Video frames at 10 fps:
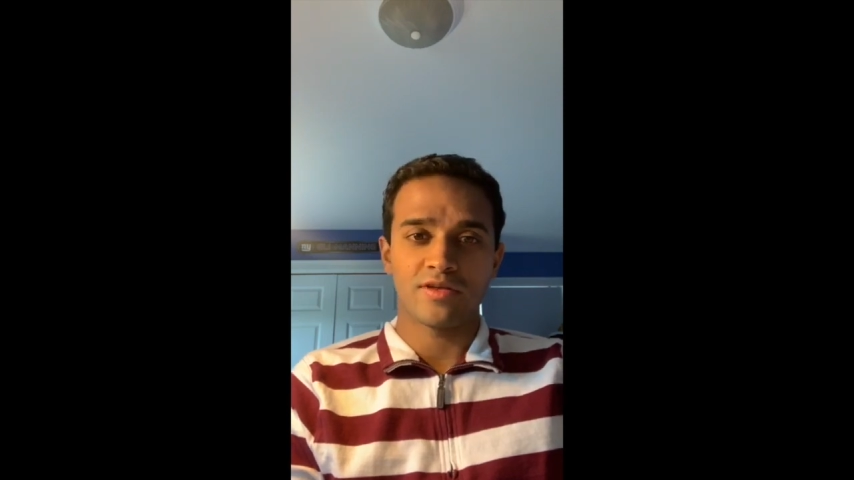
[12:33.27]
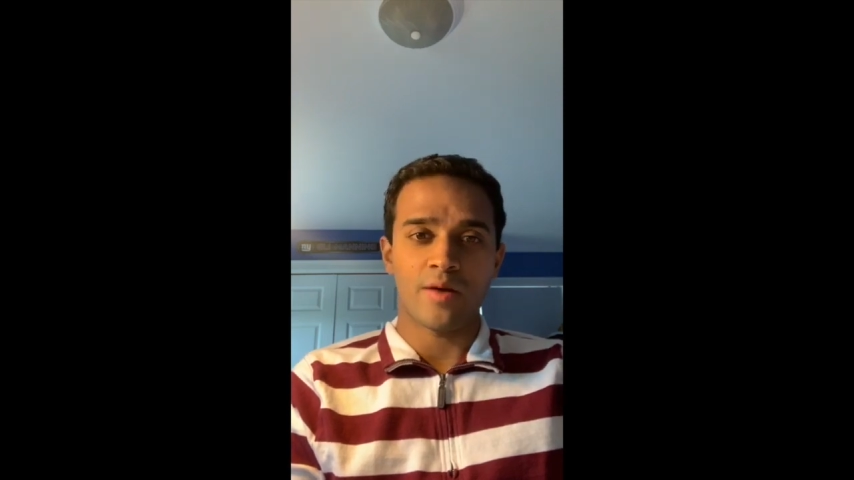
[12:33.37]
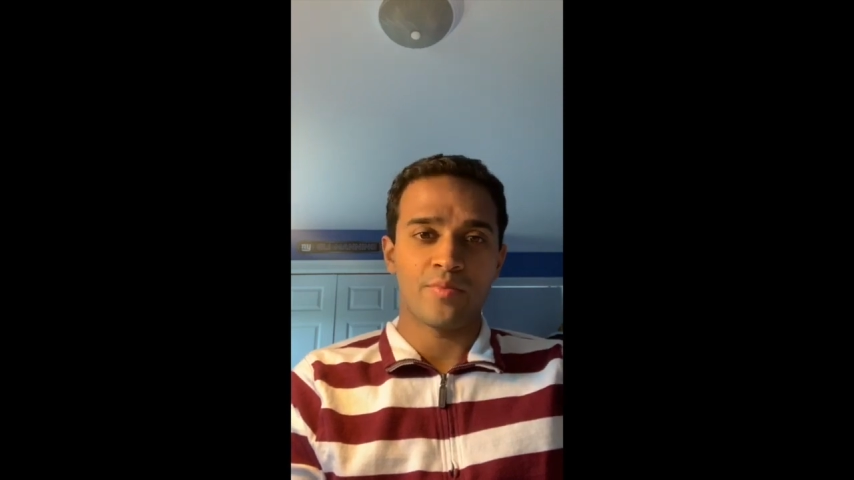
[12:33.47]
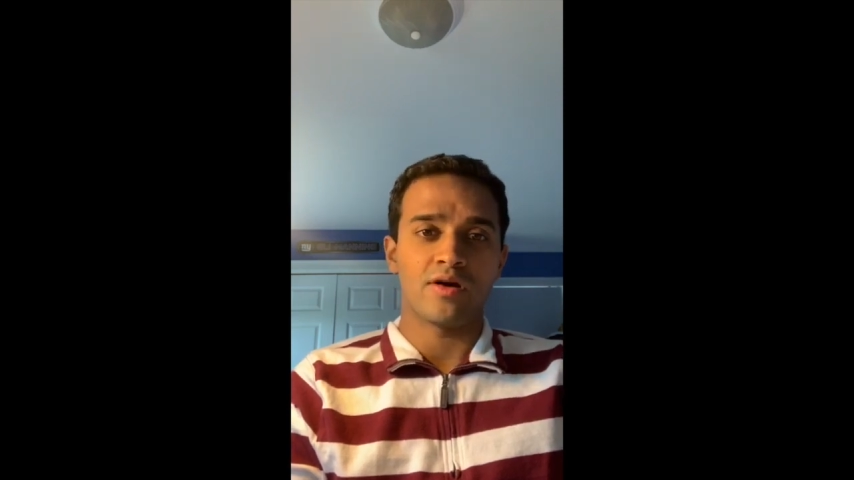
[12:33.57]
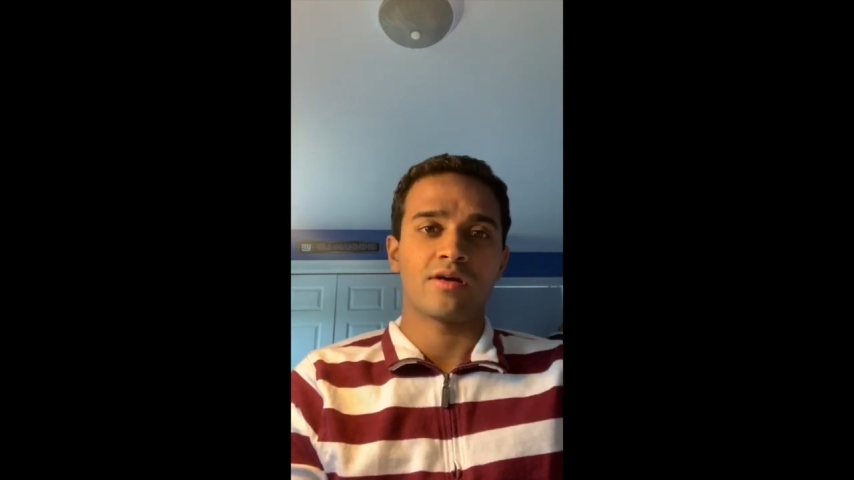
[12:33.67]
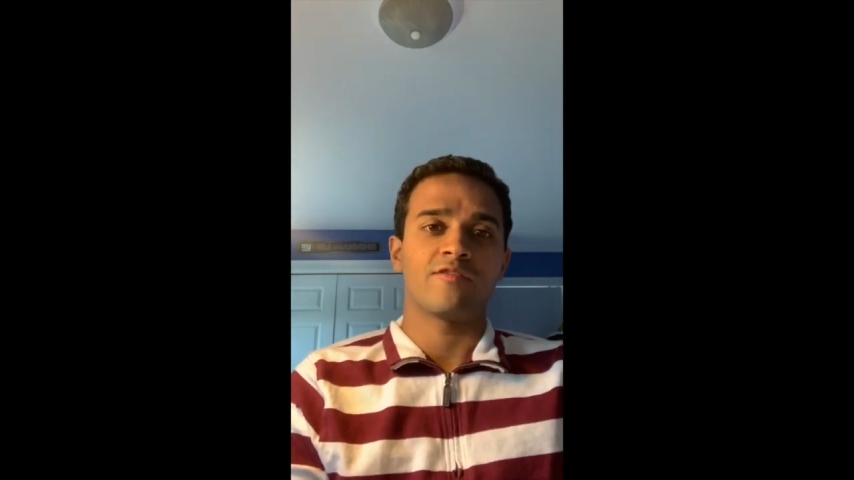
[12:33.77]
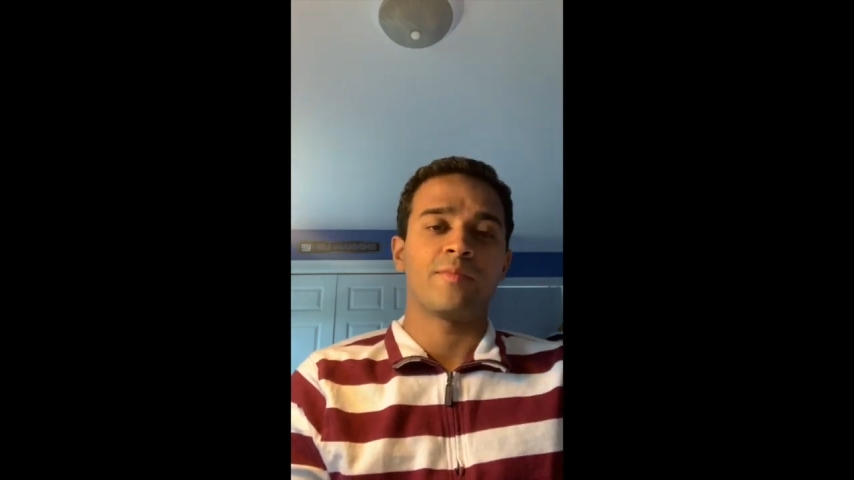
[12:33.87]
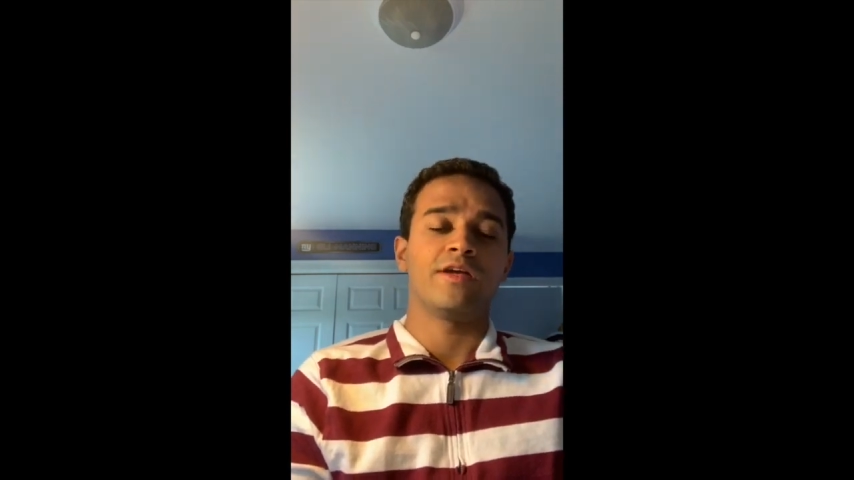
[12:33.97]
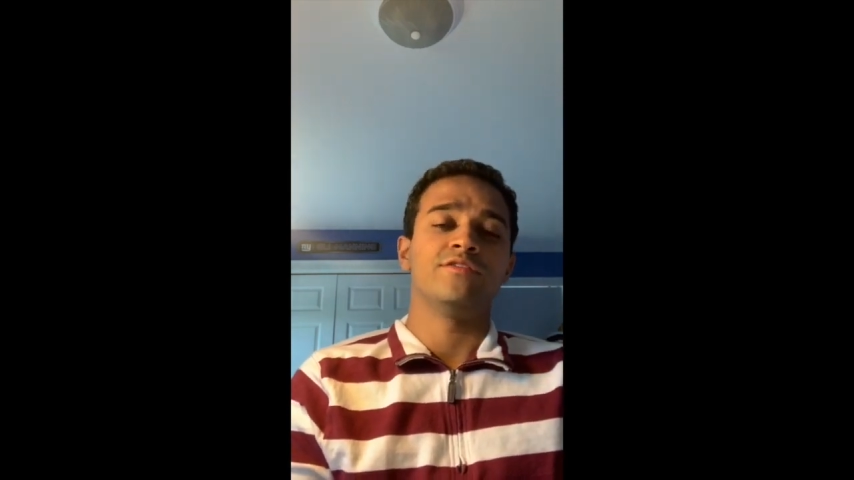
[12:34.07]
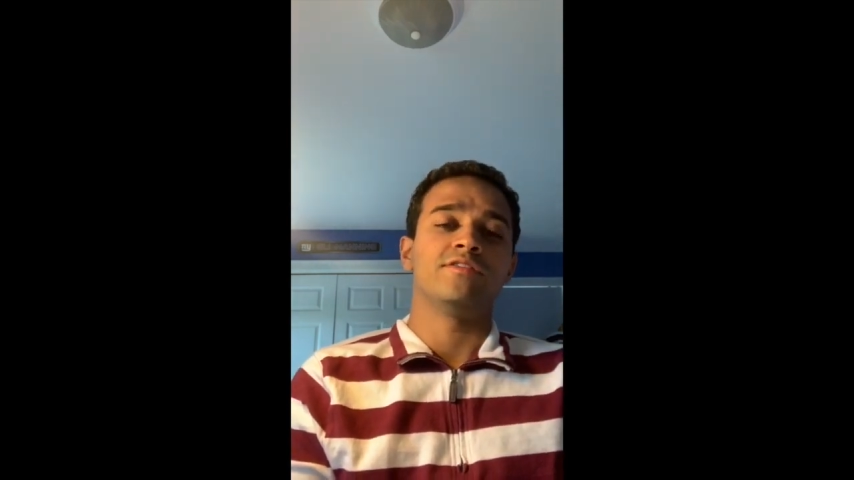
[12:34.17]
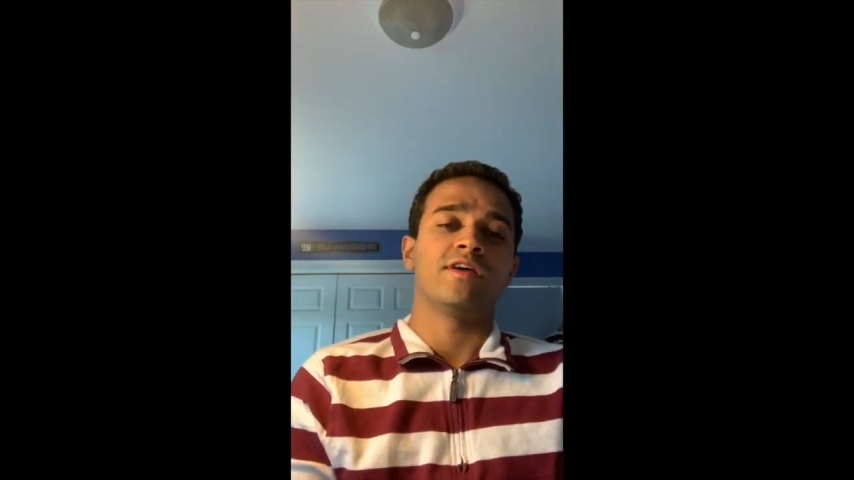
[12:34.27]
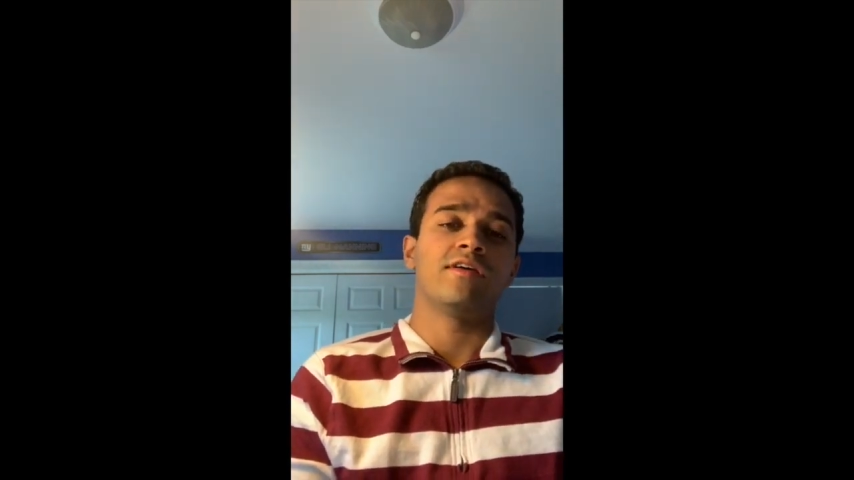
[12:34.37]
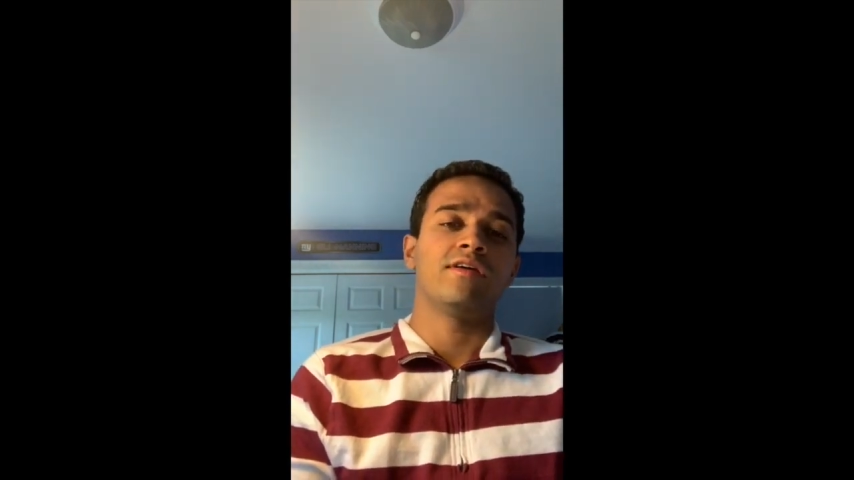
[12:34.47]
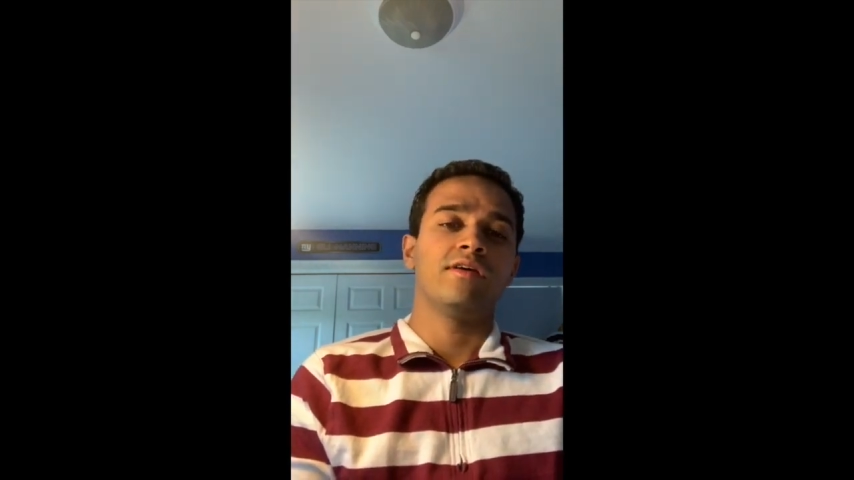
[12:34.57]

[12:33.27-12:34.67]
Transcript: top bunk of my UCLA